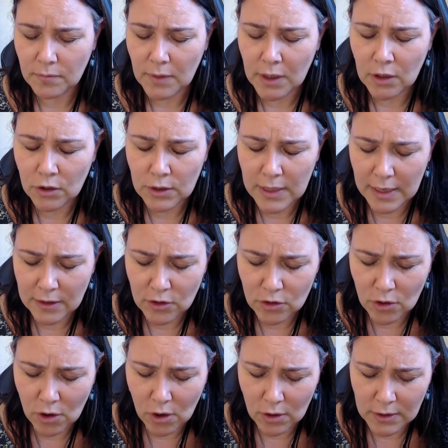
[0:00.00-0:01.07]
connect to
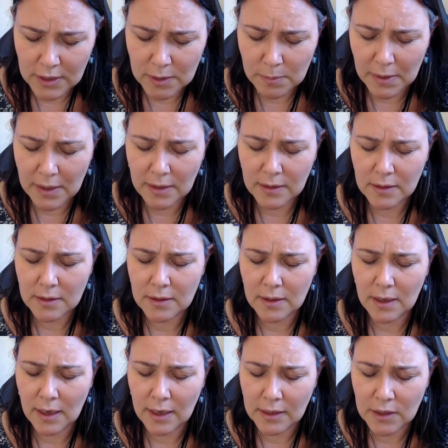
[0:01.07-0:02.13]
your heart space,
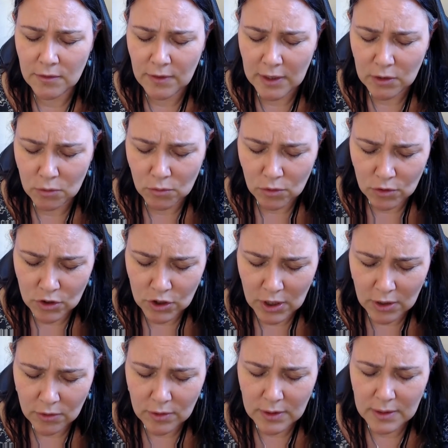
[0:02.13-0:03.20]
activate all your
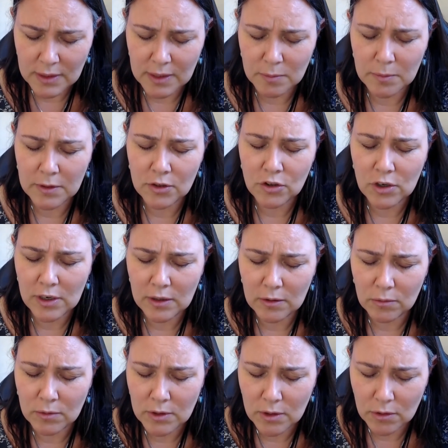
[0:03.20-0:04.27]
chakras, especially
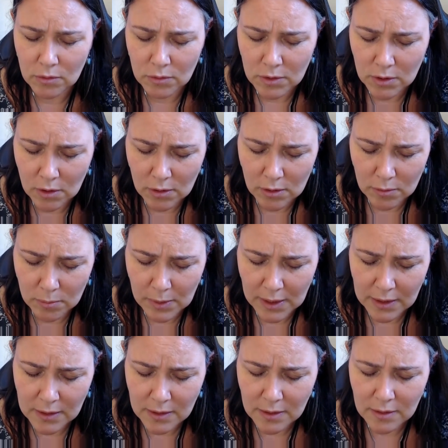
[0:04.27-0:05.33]
also your solar
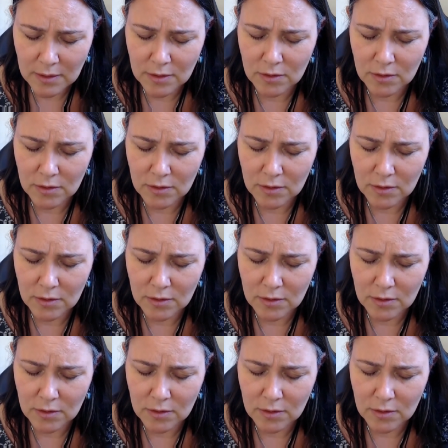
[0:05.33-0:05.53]
plexus, so